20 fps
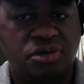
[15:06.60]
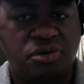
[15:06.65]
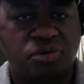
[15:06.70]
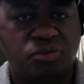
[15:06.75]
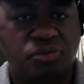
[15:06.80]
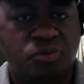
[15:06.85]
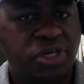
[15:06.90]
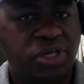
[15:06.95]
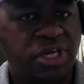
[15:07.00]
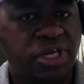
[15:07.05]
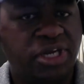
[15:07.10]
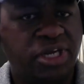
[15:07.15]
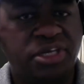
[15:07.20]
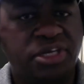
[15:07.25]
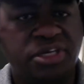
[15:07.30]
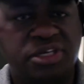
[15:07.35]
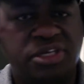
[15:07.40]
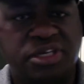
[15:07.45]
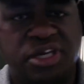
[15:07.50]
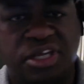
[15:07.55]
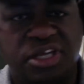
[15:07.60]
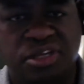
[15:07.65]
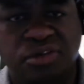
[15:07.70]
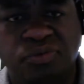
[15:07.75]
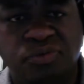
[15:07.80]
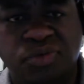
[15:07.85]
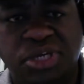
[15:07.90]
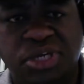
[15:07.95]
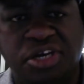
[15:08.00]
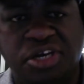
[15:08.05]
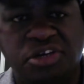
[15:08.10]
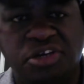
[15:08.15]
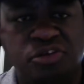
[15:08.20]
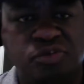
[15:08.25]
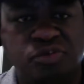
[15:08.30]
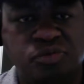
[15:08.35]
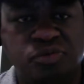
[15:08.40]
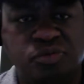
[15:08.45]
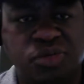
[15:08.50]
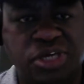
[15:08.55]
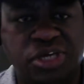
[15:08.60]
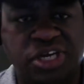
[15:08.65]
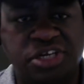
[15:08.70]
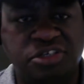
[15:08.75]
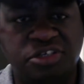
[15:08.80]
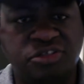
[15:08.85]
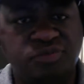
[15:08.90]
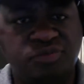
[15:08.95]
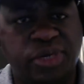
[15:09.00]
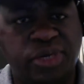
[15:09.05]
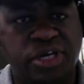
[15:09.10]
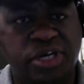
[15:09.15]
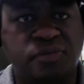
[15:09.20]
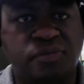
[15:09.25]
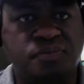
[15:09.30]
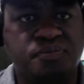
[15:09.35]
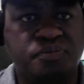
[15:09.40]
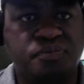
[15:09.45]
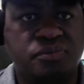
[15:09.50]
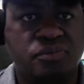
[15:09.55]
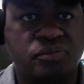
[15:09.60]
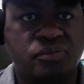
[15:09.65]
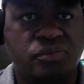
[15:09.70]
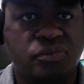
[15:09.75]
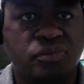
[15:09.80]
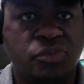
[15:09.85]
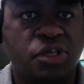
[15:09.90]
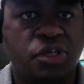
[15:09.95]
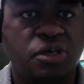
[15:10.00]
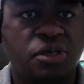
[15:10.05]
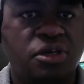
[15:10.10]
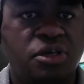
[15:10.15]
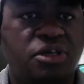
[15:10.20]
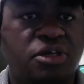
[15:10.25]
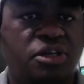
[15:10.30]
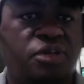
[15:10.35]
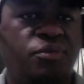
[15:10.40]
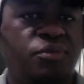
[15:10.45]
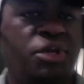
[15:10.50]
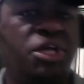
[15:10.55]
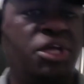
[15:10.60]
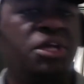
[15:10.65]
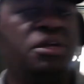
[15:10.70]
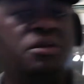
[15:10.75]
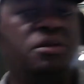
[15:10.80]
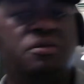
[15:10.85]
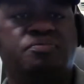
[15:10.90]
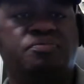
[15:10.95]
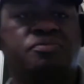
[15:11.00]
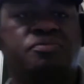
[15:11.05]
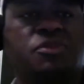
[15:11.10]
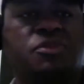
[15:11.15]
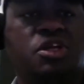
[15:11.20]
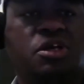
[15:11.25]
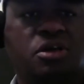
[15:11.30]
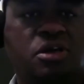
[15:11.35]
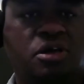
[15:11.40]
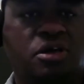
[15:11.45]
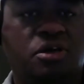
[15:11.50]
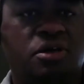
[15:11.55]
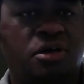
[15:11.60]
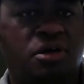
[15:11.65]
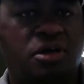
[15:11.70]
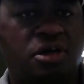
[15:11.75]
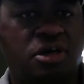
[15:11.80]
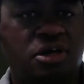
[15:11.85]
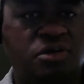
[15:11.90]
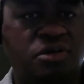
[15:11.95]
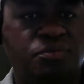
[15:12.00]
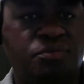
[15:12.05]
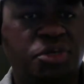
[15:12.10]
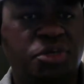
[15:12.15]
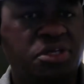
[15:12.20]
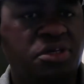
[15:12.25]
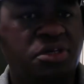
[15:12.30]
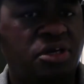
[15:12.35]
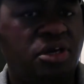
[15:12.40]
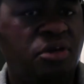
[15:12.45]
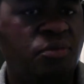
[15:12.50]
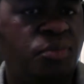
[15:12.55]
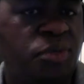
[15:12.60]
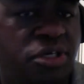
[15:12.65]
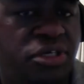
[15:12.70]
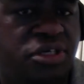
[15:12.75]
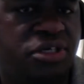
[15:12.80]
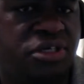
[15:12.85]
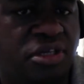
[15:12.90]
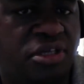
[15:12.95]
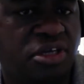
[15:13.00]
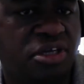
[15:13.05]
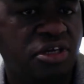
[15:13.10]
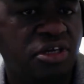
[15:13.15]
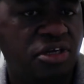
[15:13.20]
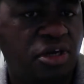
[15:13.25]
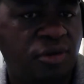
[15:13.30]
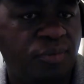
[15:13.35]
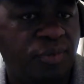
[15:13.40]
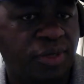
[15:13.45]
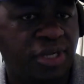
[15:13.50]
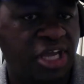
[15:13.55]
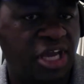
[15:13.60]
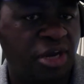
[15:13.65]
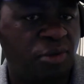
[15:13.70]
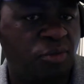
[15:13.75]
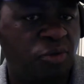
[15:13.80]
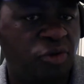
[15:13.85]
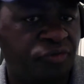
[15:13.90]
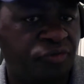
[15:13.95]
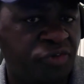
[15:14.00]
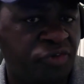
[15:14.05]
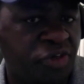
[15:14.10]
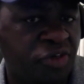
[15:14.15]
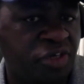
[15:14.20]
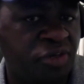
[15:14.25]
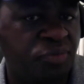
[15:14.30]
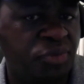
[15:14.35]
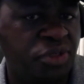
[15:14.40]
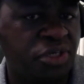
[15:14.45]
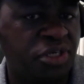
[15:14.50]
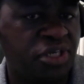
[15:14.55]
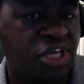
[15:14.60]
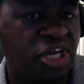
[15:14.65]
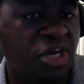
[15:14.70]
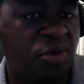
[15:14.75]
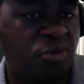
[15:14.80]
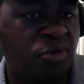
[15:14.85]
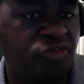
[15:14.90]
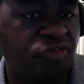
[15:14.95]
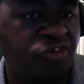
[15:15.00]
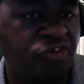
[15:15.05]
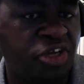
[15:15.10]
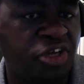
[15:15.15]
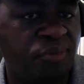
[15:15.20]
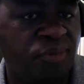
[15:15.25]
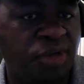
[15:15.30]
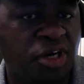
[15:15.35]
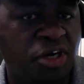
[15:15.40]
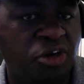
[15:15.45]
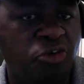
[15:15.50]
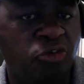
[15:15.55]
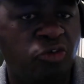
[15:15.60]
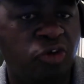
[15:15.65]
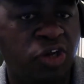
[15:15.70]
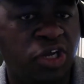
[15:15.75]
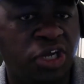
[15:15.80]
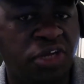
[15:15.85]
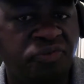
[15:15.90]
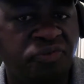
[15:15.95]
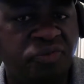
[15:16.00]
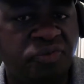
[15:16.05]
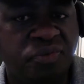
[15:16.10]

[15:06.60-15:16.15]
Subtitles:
We got to get it together, and we got to do better. And I'm a Cowboy fan. Been a Cowboy fan my whole life.